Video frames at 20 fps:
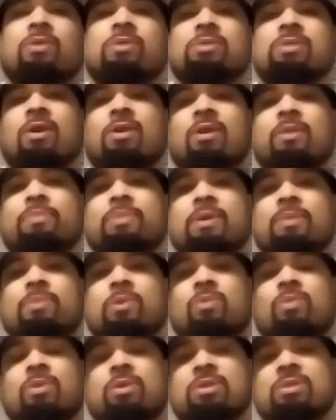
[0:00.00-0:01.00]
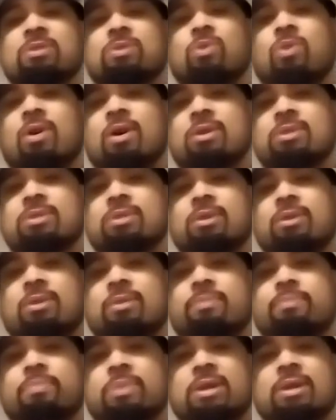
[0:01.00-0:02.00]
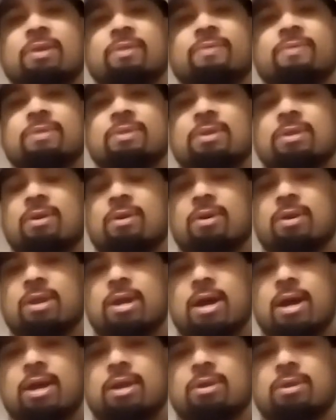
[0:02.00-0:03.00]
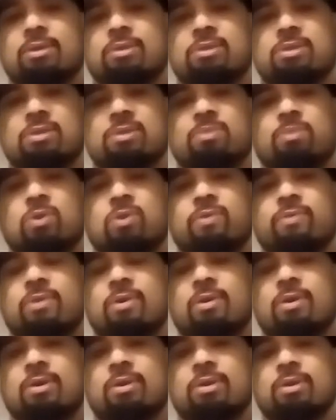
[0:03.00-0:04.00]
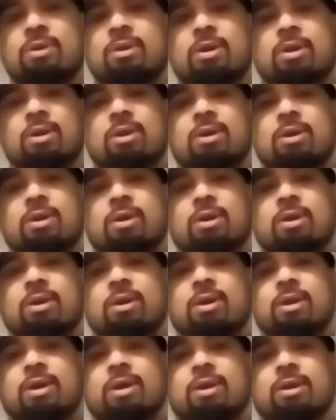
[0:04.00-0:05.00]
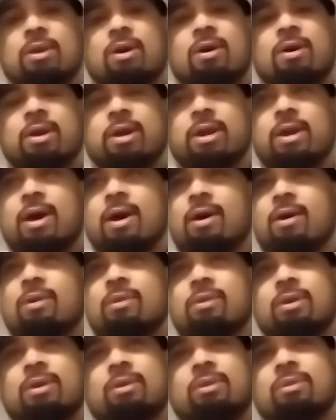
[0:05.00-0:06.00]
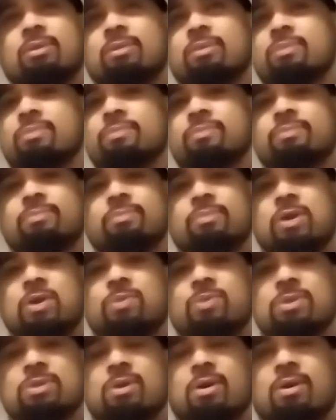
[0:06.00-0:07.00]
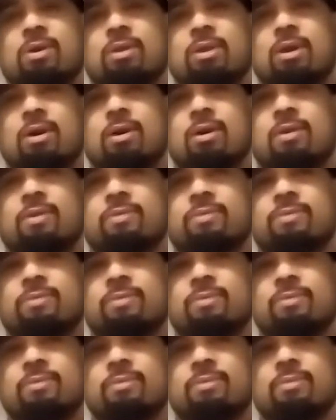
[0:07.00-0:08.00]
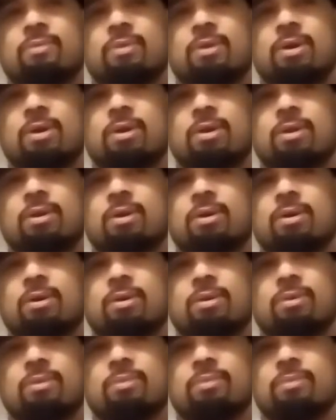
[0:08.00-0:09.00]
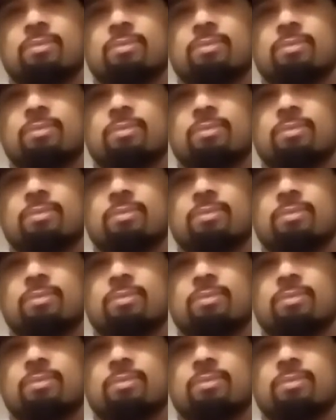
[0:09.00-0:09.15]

goes on, people want to squash their beefs and all that and just move on and hug it out. And uh, it was all love. And uh,